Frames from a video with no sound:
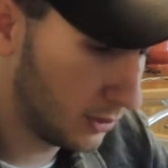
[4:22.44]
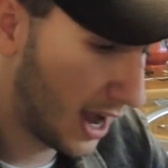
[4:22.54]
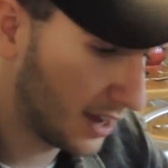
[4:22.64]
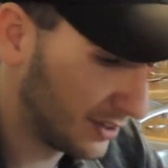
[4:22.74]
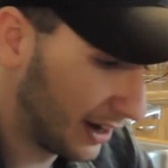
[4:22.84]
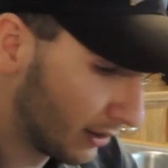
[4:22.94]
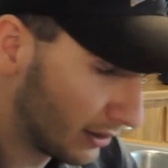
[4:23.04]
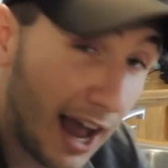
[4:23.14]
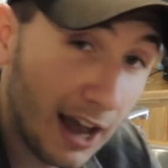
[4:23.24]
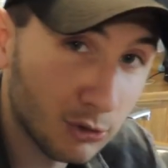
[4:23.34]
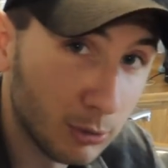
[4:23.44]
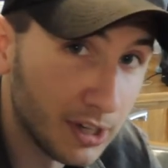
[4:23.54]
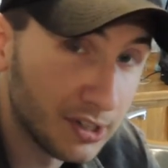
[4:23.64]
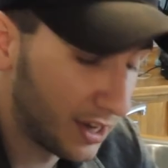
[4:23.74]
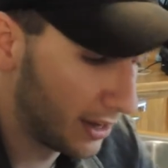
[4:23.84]
you guys dared last
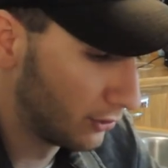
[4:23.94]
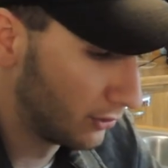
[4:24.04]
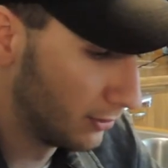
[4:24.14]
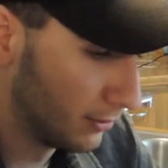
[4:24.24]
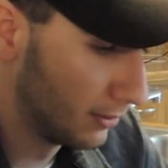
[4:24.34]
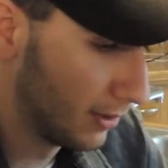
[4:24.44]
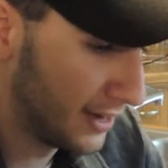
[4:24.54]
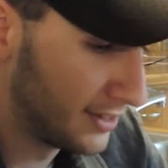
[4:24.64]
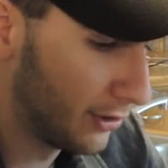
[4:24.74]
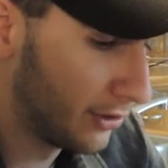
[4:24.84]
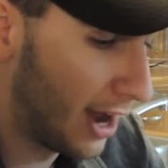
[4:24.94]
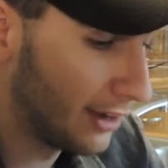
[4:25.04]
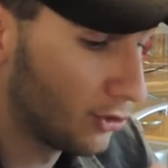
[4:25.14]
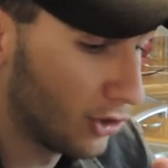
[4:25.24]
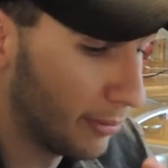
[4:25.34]
week said I dare you
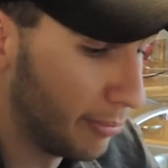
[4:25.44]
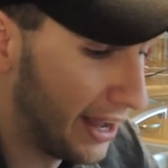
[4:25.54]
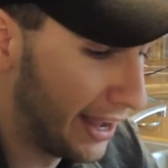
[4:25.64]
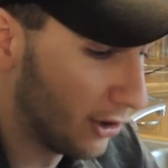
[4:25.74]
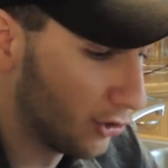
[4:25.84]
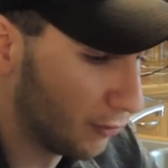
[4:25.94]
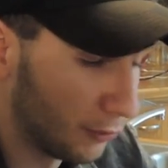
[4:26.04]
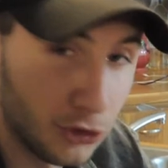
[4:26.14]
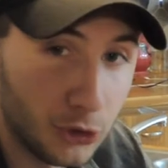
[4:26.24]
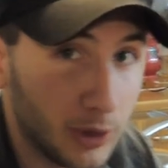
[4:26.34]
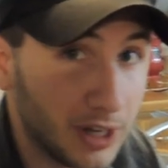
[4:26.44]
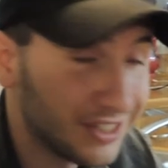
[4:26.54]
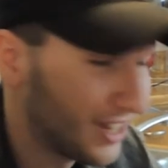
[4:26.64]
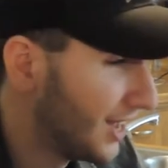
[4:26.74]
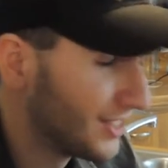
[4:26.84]
not to drink a Bang Energy for two
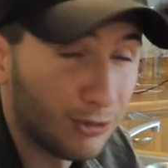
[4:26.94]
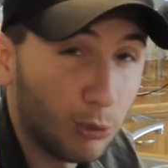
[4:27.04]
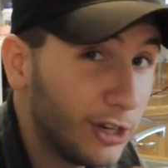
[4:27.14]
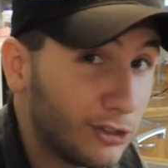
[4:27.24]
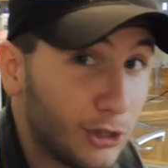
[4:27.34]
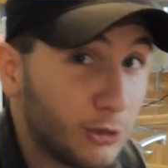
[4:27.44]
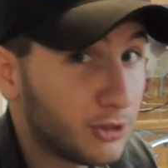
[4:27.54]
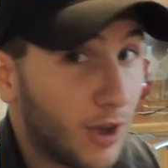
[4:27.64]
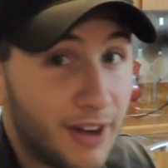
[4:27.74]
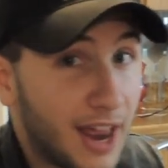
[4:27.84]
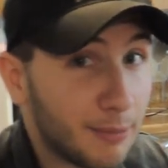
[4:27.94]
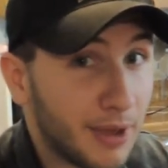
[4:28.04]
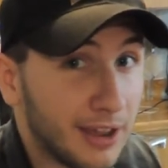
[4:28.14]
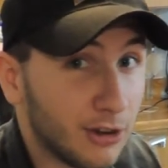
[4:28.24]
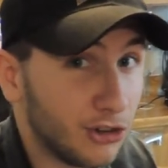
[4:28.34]
weeks. It's week two, so I haven't had a
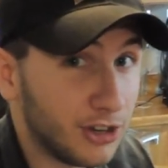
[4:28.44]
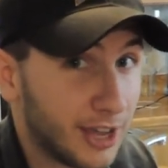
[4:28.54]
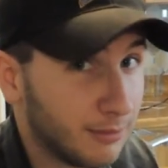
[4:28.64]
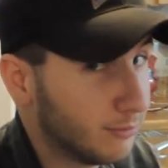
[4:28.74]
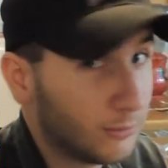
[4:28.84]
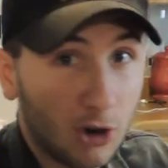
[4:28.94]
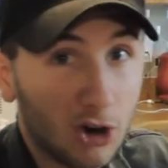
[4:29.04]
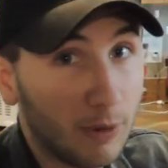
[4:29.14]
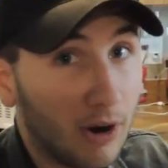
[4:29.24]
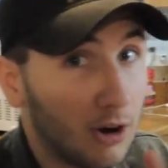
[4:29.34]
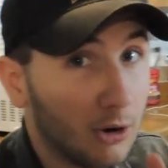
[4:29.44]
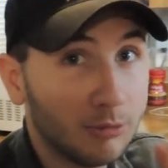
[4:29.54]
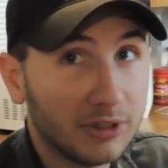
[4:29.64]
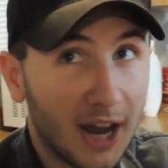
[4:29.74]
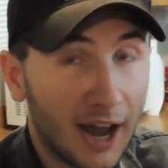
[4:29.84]
Bang Energy yet. Cross my heart,
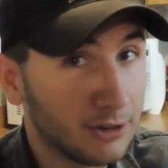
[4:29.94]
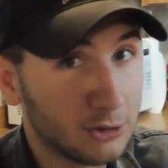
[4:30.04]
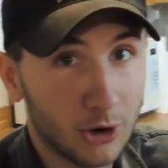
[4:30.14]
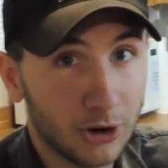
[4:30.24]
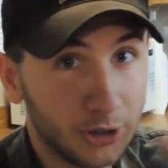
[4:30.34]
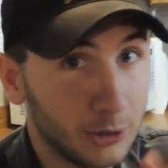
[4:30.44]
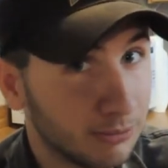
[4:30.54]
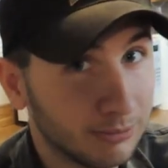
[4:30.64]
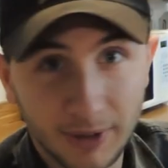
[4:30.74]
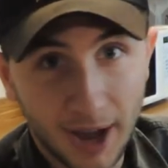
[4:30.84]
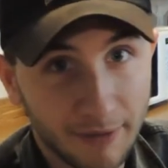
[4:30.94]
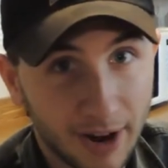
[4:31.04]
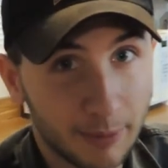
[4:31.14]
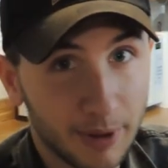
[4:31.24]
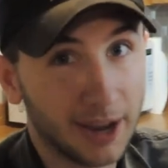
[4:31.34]
hope to die, swear to you, I
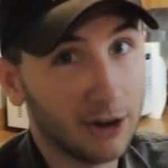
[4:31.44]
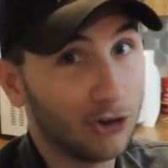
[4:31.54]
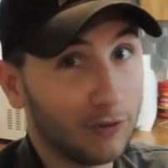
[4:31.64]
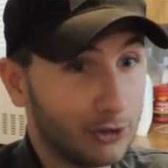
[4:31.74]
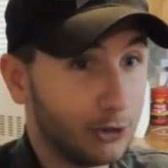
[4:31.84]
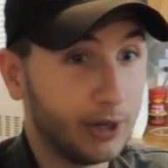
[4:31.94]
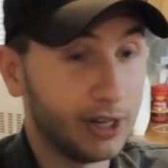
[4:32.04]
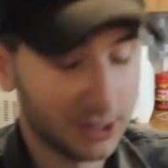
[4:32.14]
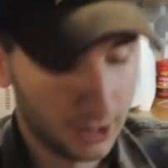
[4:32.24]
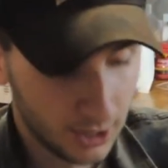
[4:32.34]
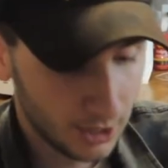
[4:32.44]
haven't had a Bang Energy for two weeks.